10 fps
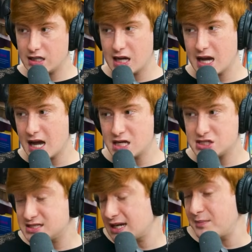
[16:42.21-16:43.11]
Yeah.
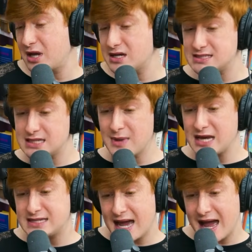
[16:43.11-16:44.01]
She's like, I'm going to see my
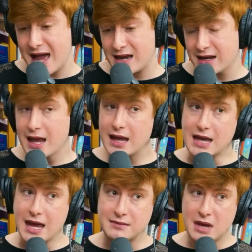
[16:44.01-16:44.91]
dad and my